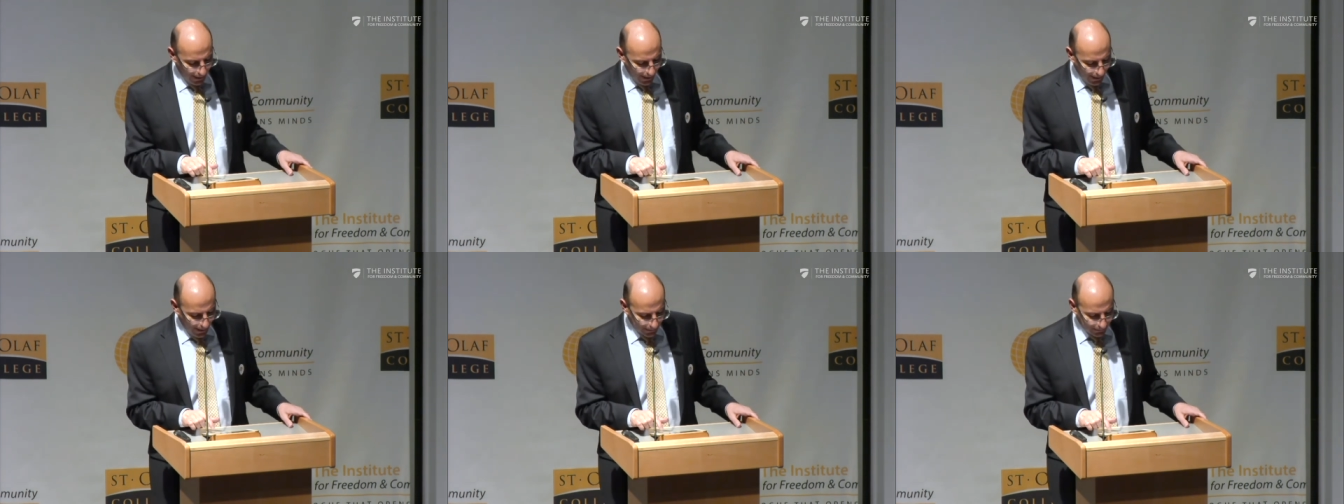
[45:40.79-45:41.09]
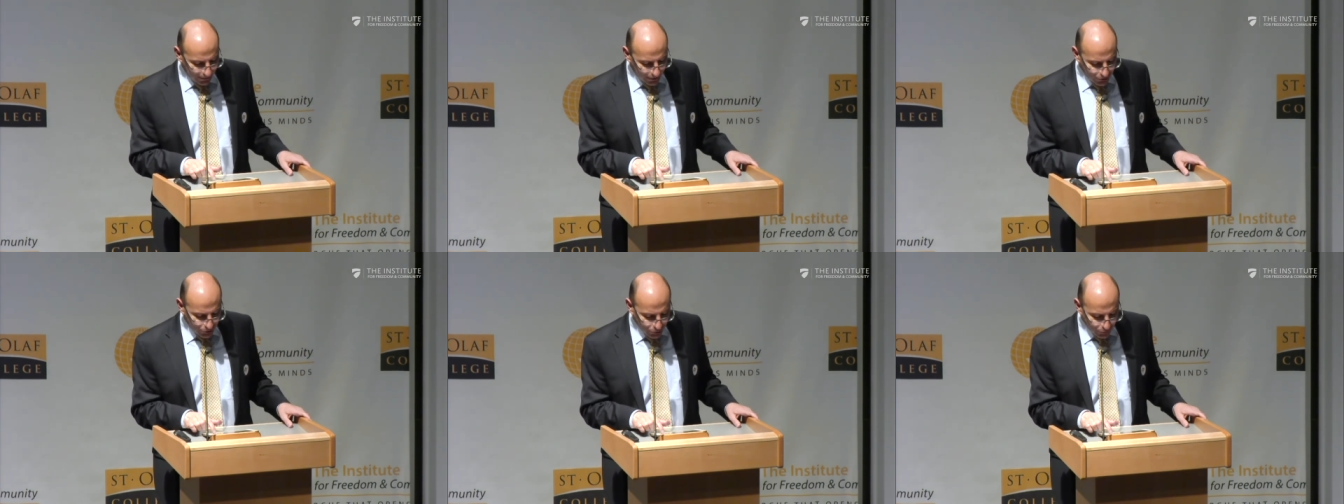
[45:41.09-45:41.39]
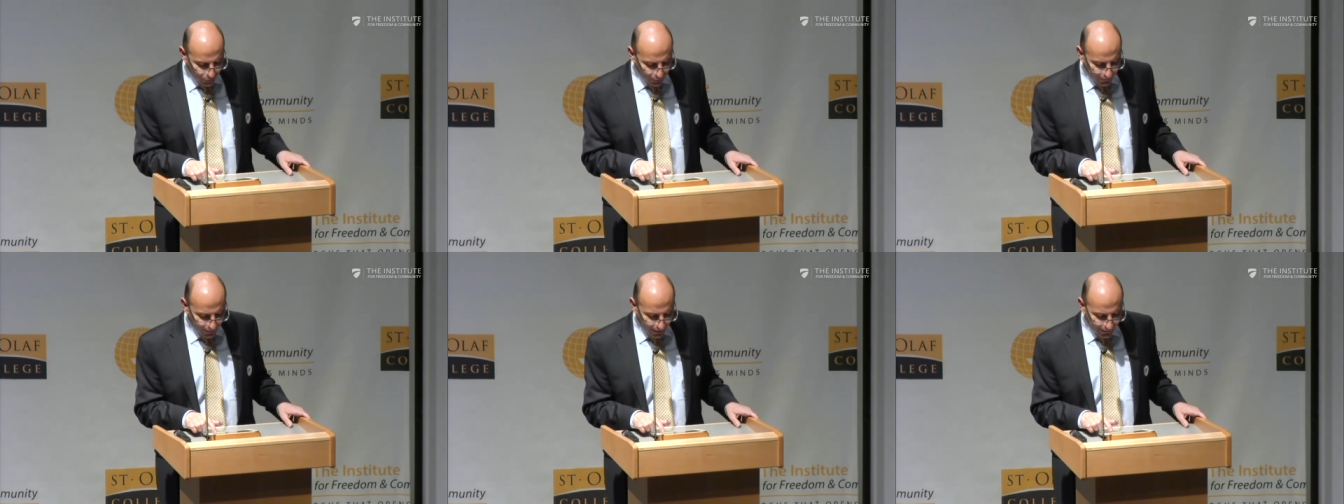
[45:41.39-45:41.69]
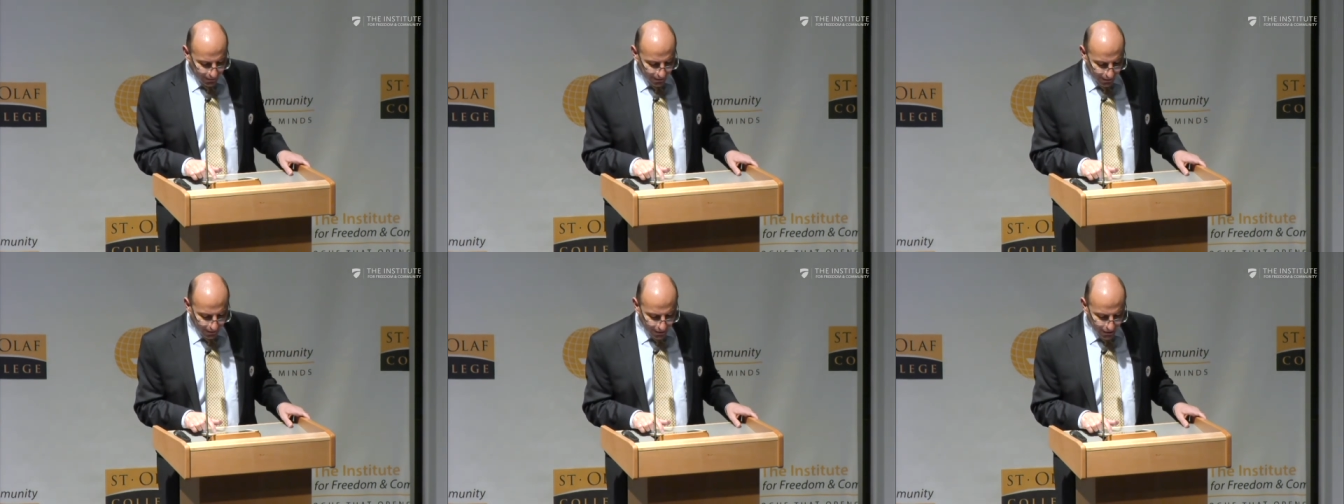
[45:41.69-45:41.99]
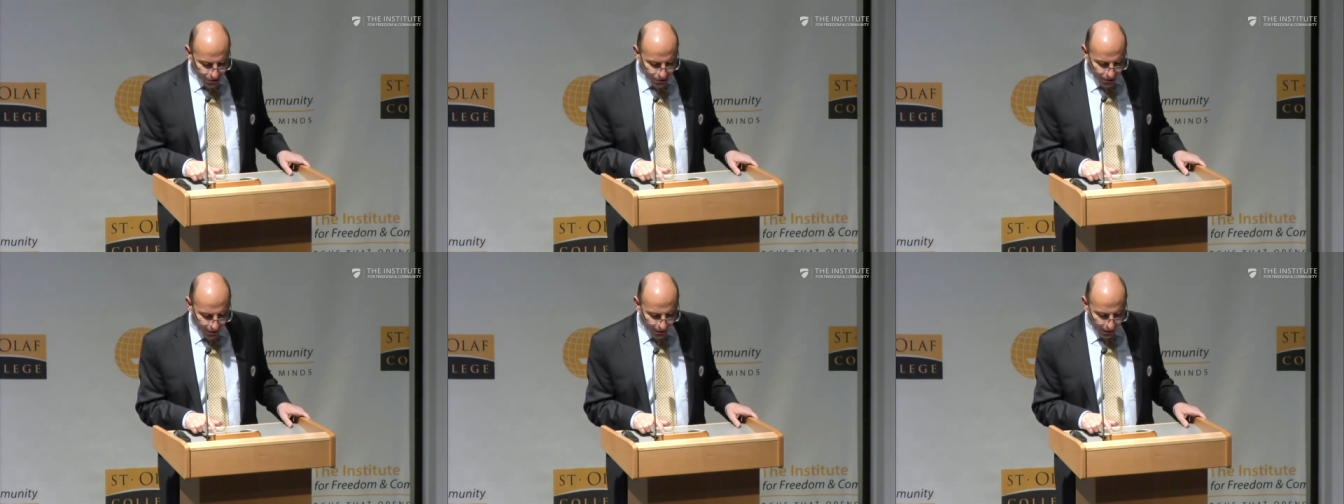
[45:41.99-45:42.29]
and ensure that the
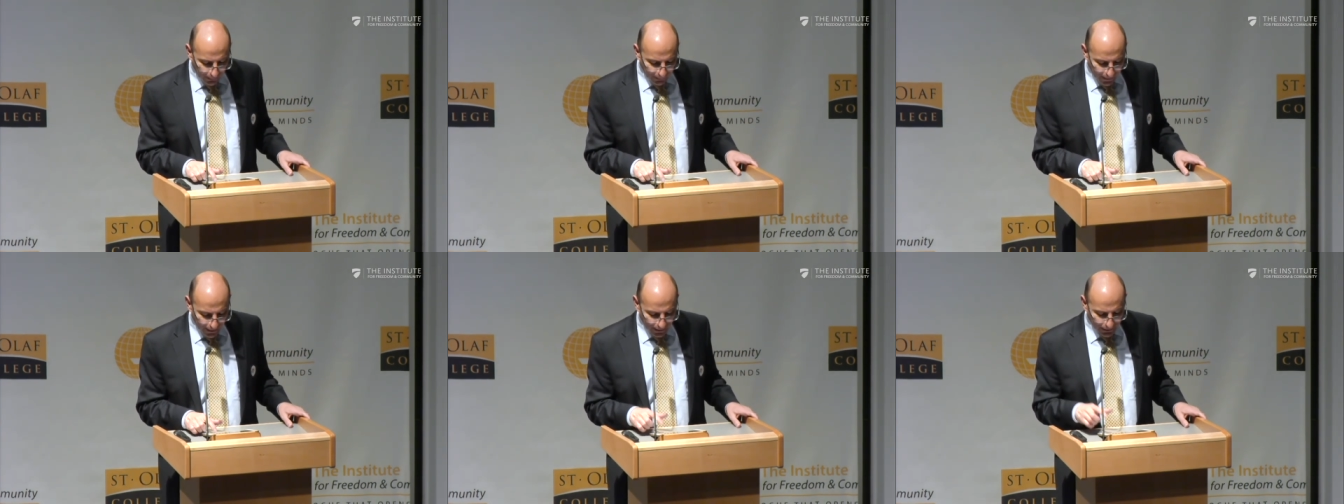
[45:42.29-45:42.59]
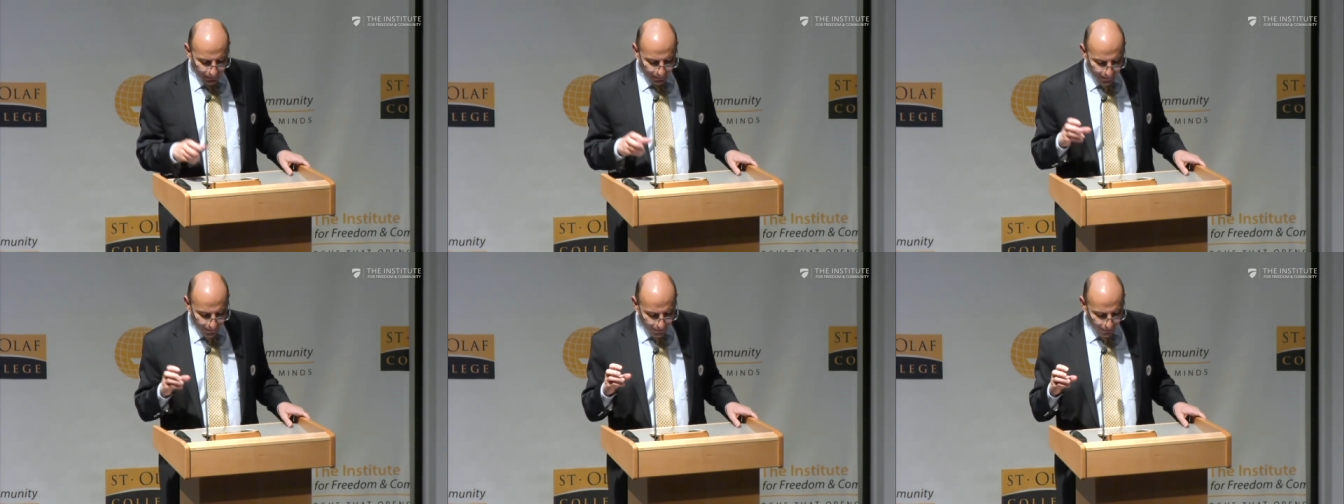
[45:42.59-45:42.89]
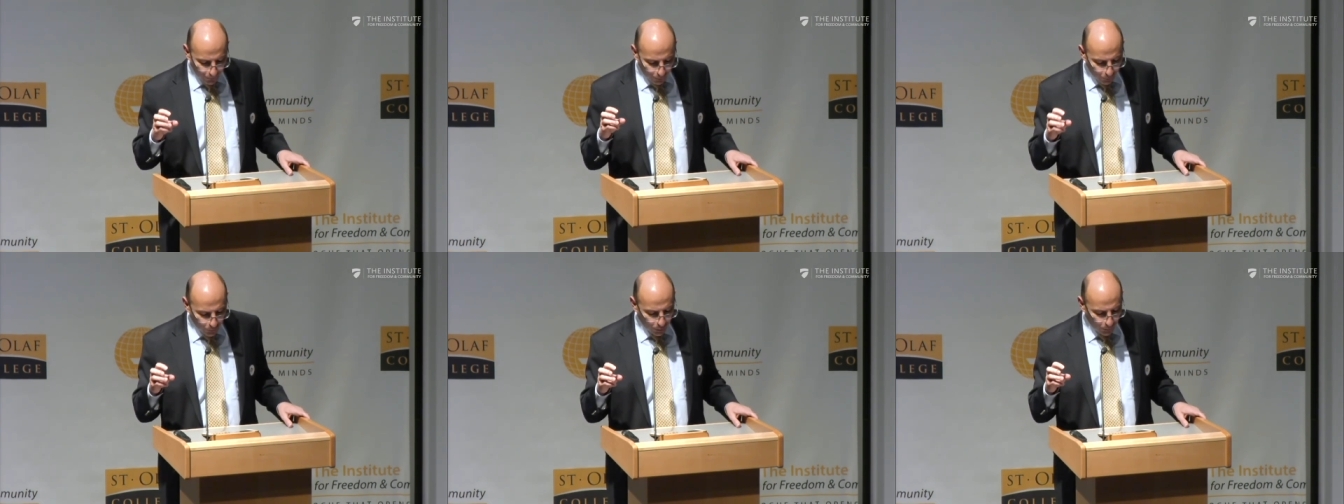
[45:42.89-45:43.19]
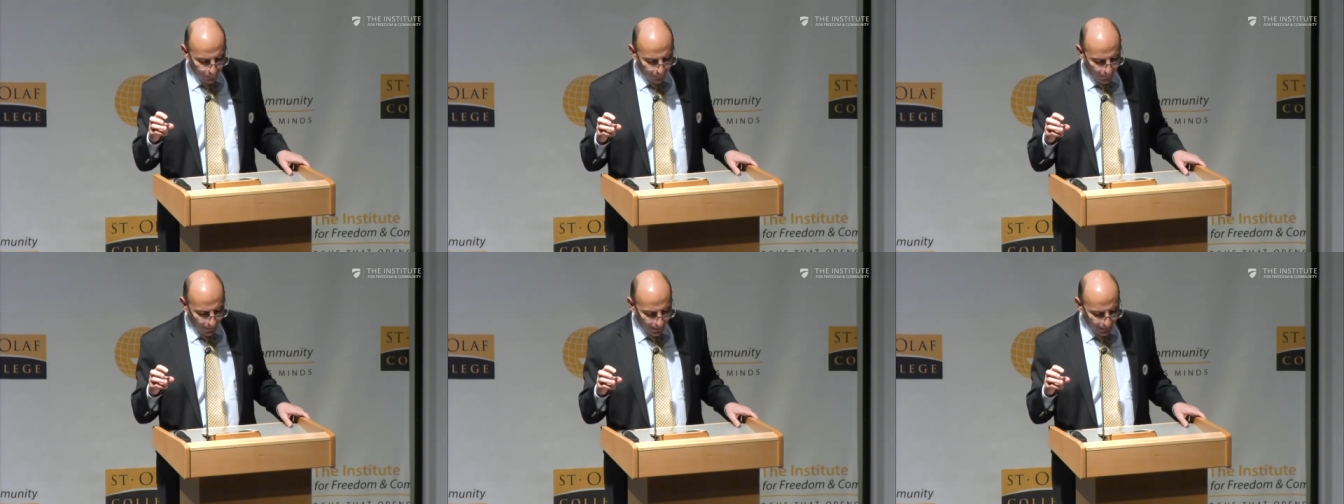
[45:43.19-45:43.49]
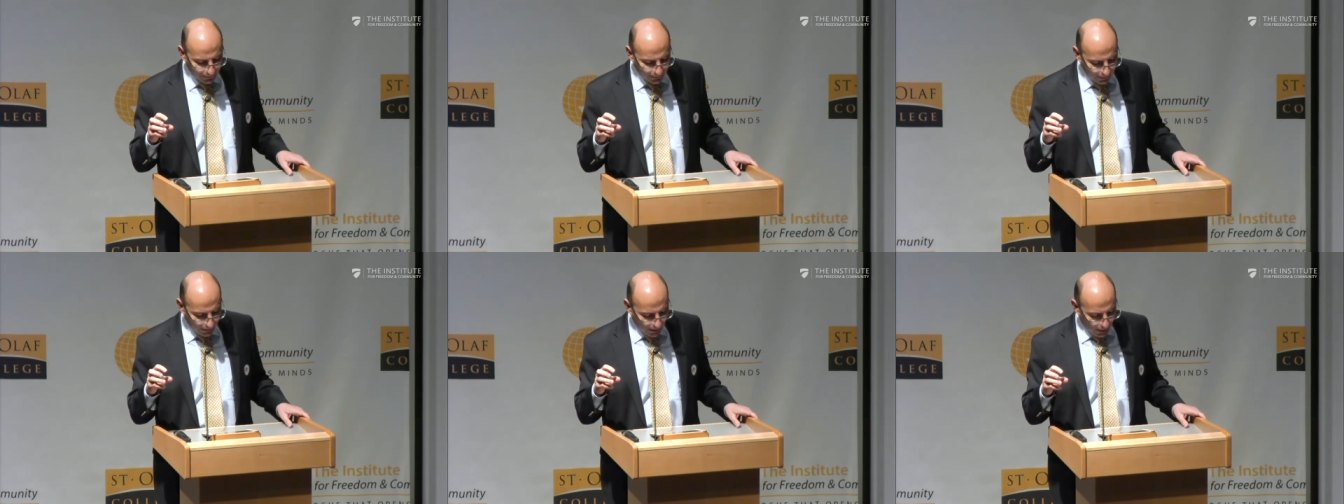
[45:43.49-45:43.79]
region remained
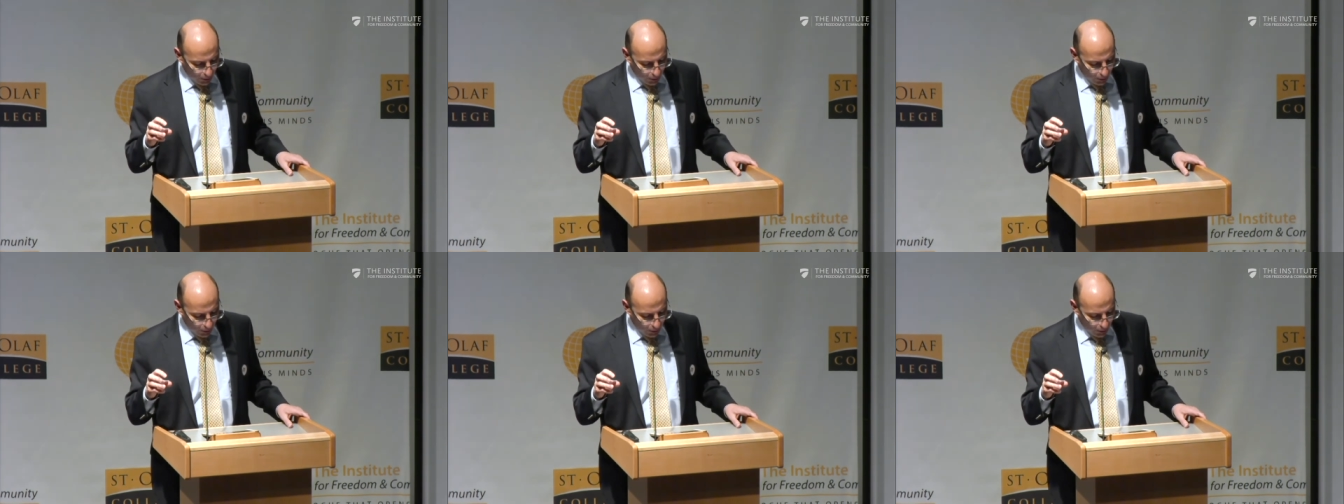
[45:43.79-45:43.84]
preoccupied